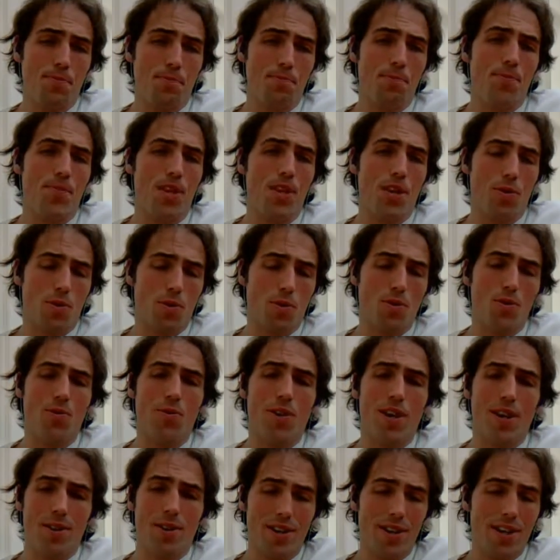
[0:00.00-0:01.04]
They were
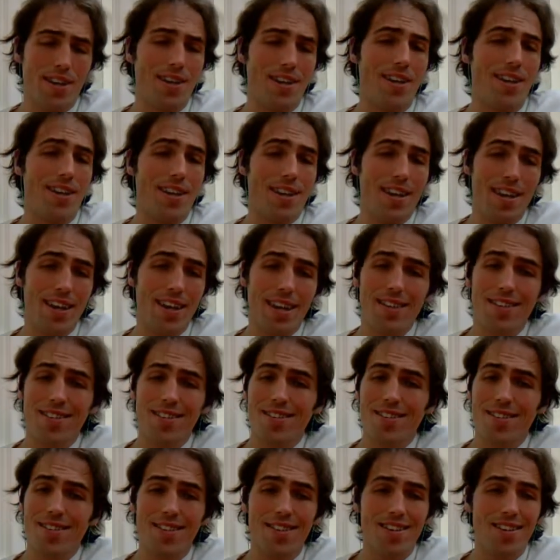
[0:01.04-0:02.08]
very
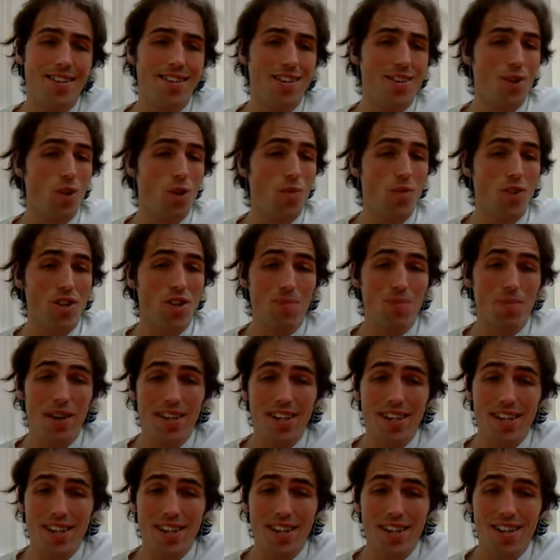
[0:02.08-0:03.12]
against
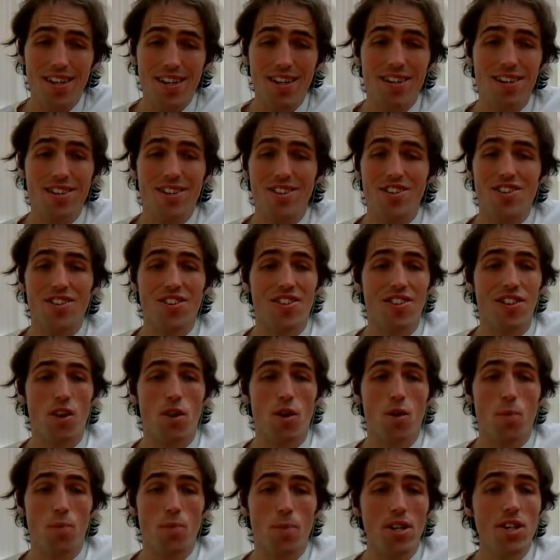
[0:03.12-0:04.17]
overspending just on the
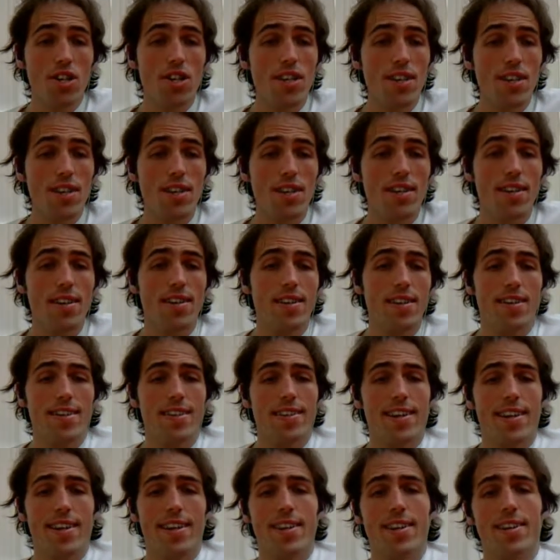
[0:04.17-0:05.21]
home budget,
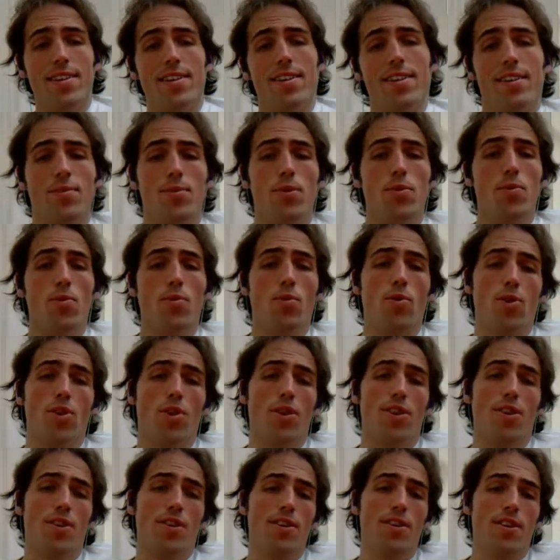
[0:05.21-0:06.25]
and people were
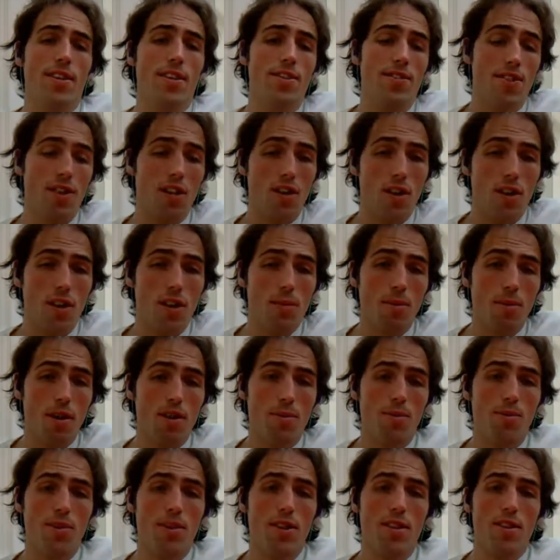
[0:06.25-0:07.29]
insecure
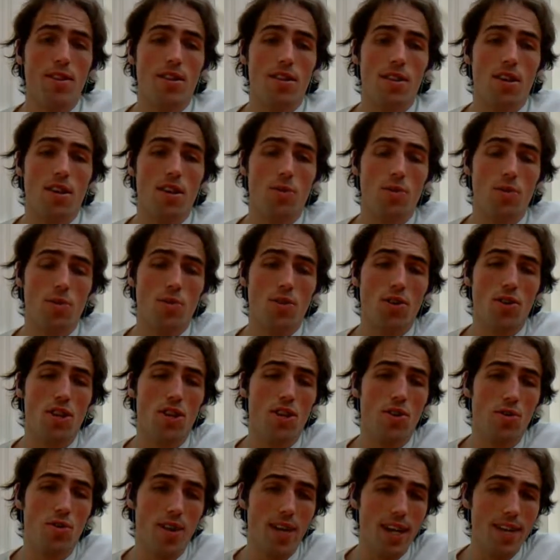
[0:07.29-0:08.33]
about what the country was going
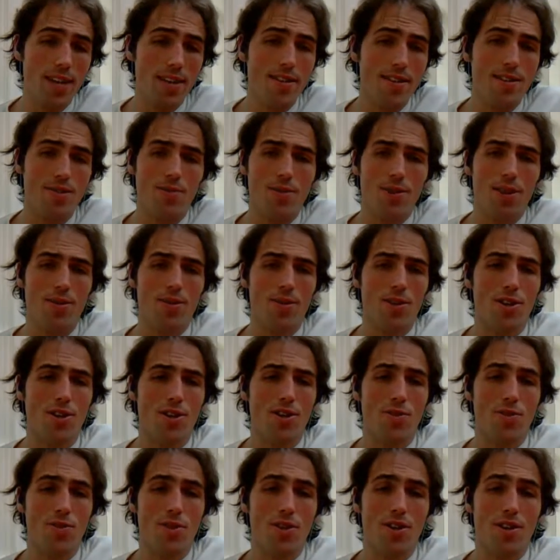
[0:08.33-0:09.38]
to do next and what they were going to
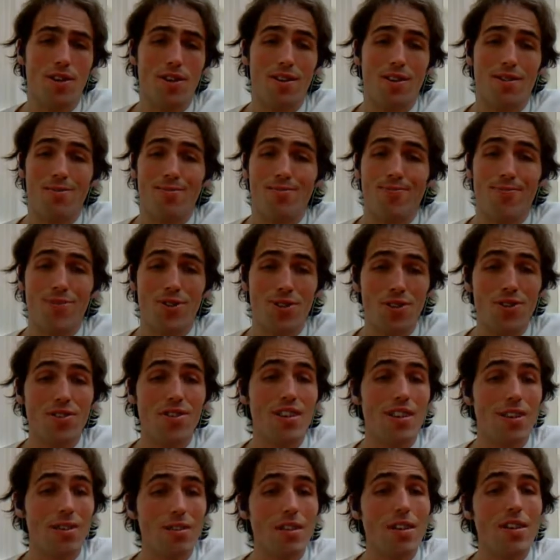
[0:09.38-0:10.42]
do with just
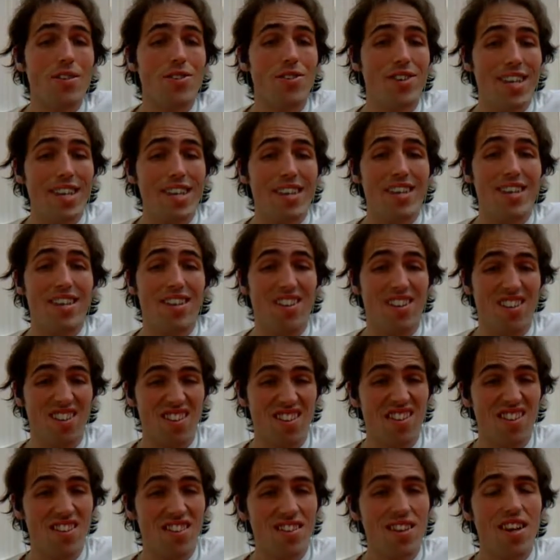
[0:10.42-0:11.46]
literally their daily
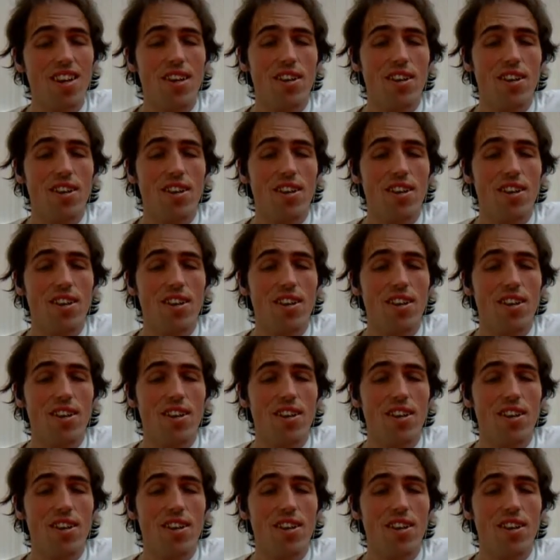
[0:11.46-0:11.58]
dollars.